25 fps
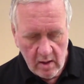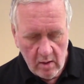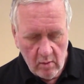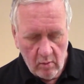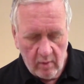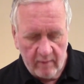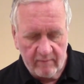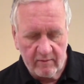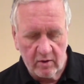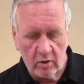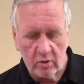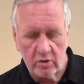
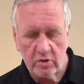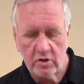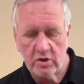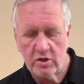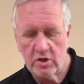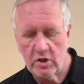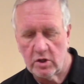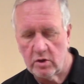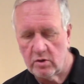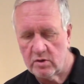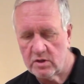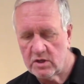We've got
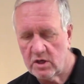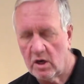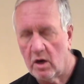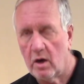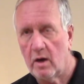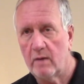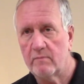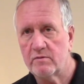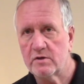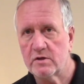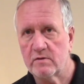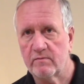2
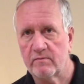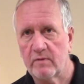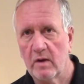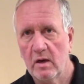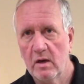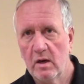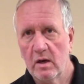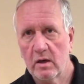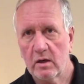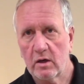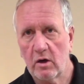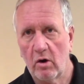types of
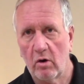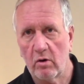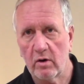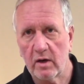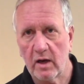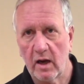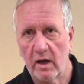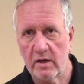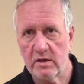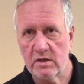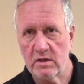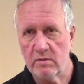
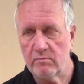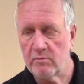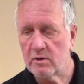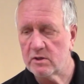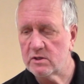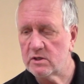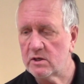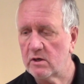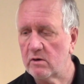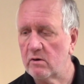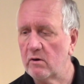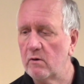corrugated
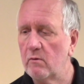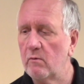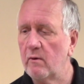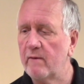material.